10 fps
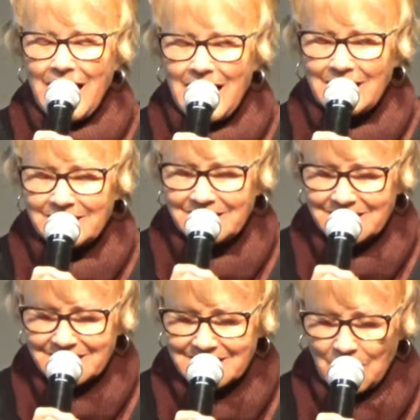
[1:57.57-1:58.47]

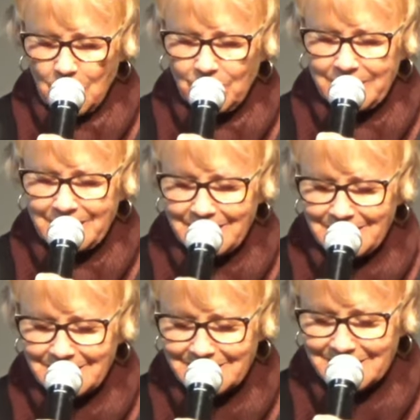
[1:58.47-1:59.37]
and so it
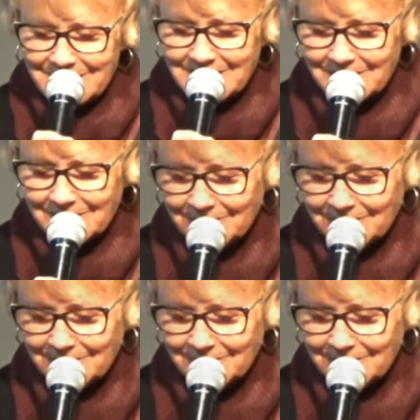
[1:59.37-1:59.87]
is.